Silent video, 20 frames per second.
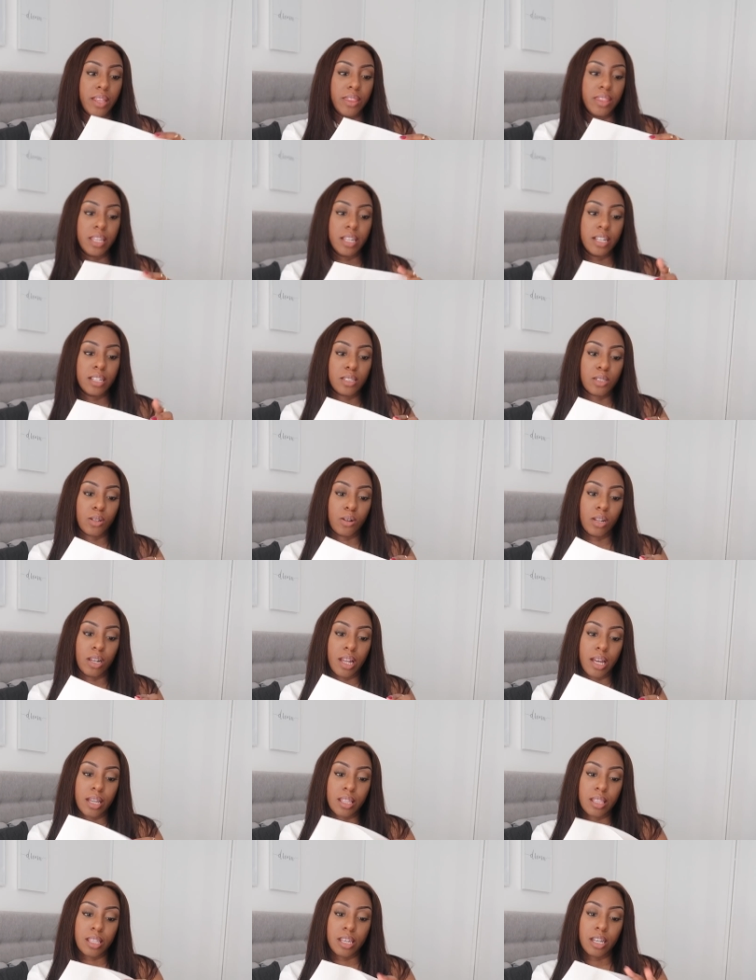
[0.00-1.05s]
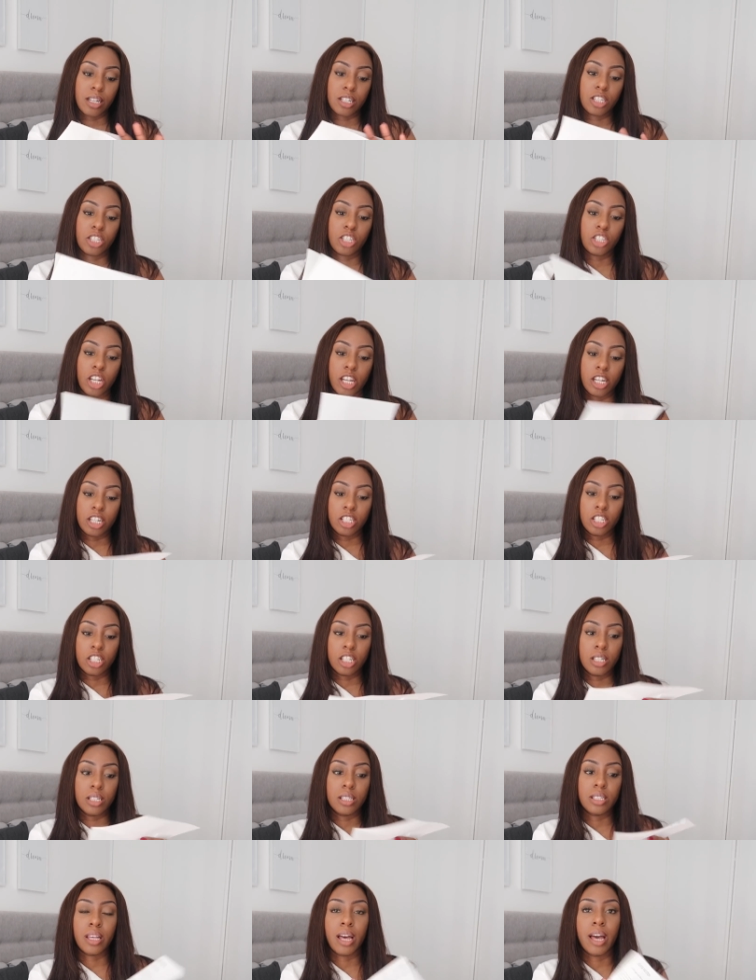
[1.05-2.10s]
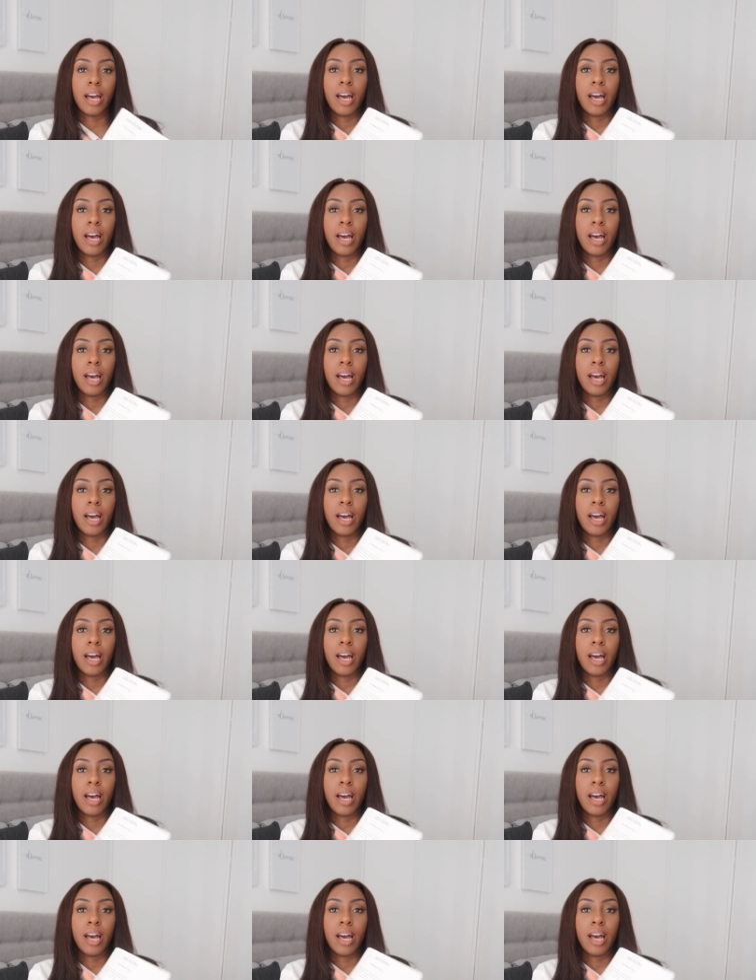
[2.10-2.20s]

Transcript: and then it's got like the exchanges